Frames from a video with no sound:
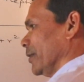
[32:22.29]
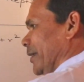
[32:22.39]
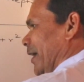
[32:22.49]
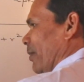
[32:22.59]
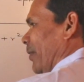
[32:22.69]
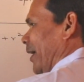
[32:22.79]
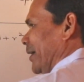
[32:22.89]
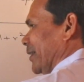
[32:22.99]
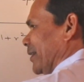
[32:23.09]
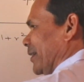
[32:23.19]
dr by
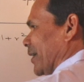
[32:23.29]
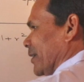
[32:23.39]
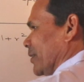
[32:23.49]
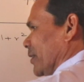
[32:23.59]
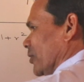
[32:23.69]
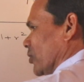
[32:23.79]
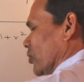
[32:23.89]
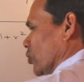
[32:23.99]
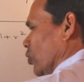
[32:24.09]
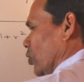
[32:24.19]
d theta is this,
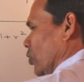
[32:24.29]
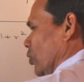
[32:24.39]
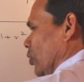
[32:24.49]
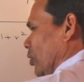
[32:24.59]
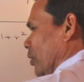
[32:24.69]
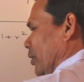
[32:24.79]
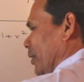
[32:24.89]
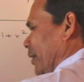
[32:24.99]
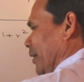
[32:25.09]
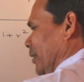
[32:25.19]
so
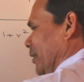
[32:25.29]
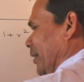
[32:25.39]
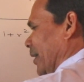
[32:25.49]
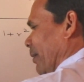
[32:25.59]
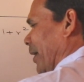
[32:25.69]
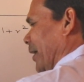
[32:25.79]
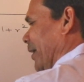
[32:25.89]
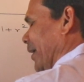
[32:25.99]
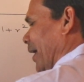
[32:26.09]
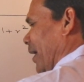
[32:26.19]
d theta by
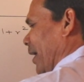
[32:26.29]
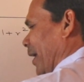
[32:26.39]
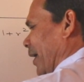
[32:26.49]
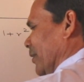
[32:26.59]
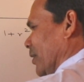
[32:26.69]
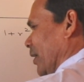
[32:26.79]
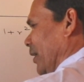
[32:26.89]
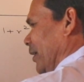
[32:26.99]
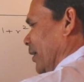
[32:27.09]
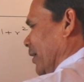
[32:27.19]
dr
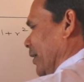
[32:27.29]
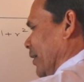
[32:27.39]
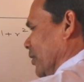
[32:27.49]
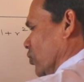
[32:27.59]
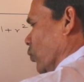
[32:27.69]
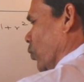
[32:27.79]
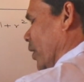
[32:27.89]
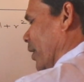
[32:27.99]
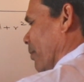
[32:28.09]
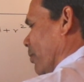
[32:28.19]
naturally it is
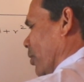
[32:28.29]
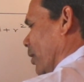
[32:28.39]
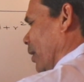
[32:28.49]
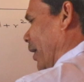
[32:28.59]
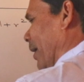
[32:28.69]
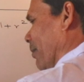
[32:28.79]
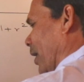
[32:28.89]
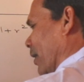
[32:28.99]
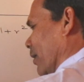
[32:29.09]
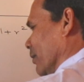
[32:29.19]
1 upon
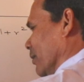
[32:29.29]
mr.